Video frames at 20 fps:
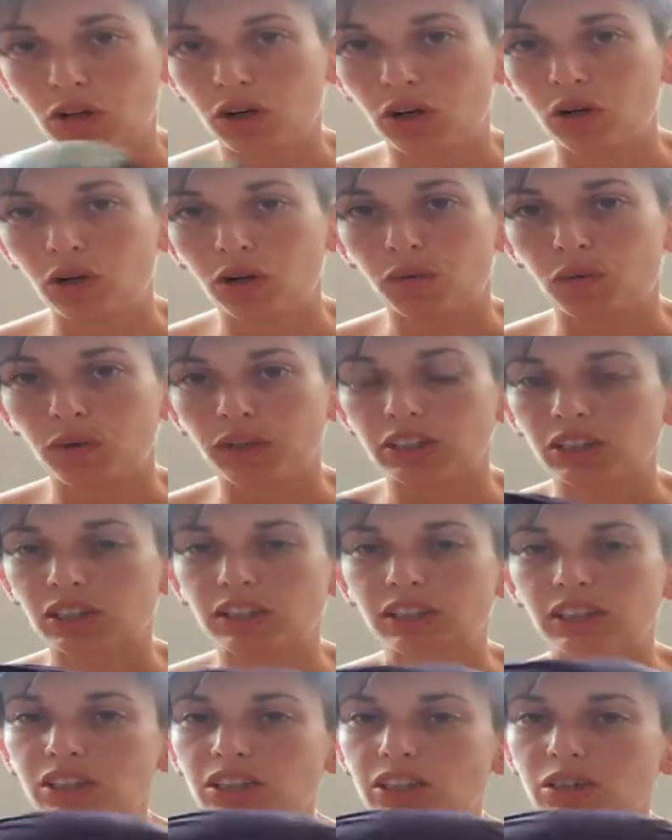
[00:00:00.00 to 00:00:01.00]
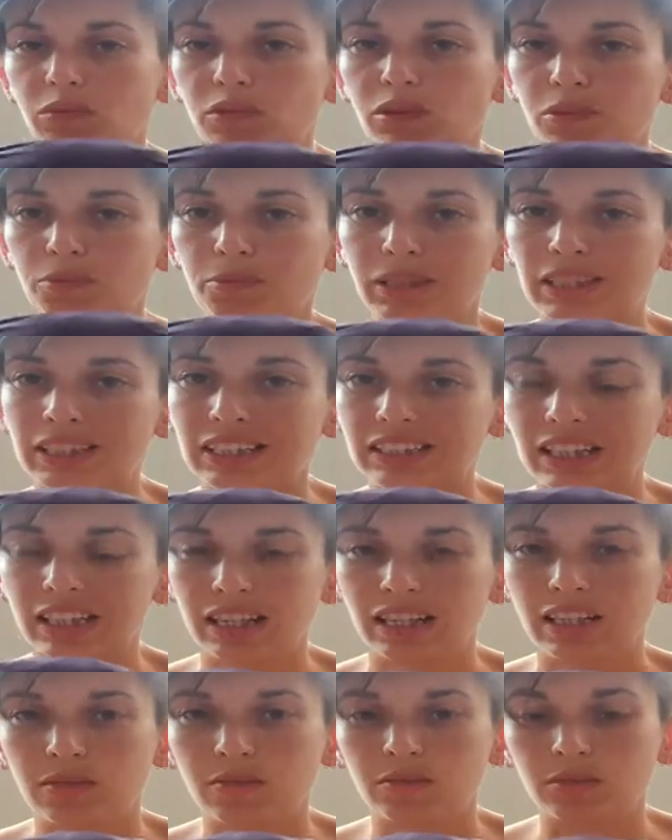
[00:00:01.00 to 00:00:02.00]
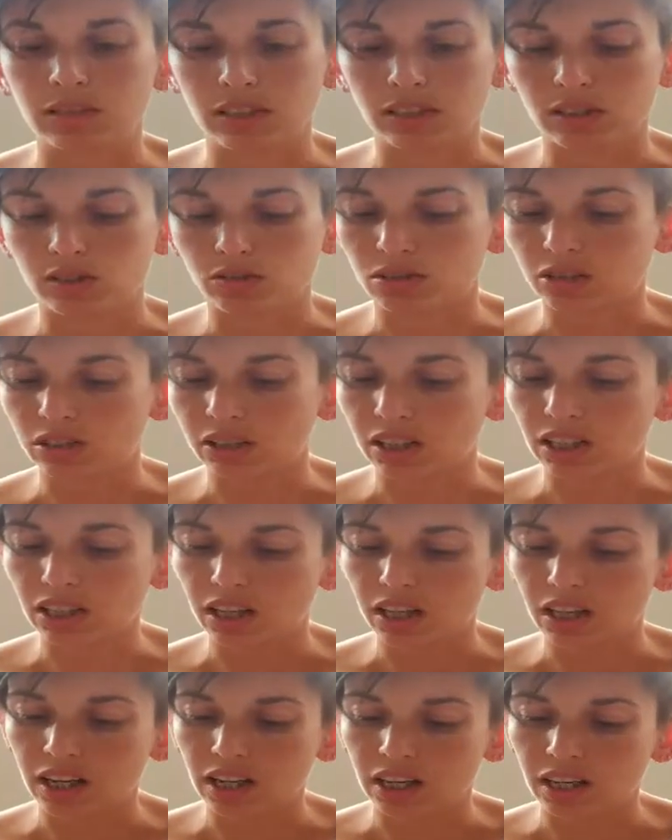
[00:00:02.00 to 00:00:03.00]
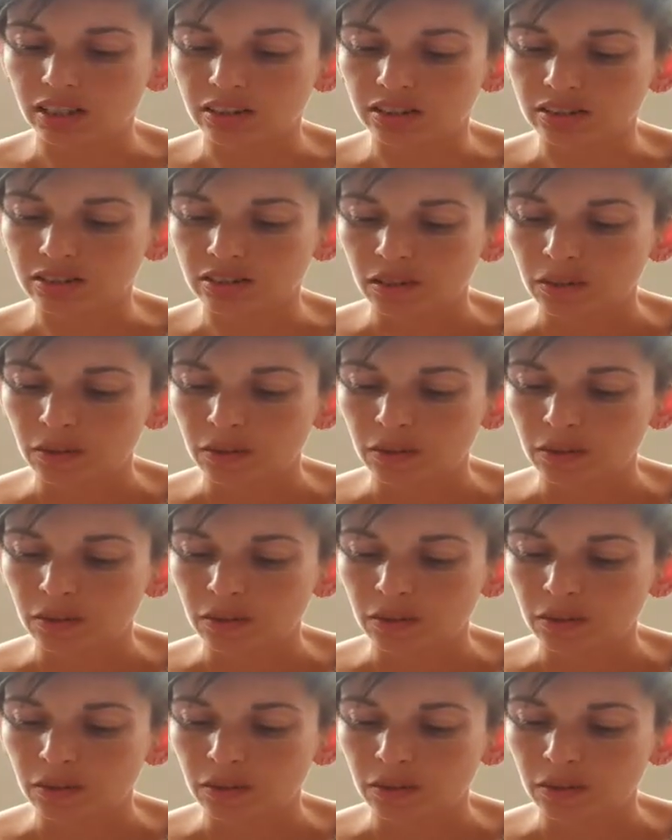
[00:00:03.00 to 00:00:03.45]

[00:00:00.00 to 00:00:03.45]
coat, which is actually one of the biggest items in this rucksack, and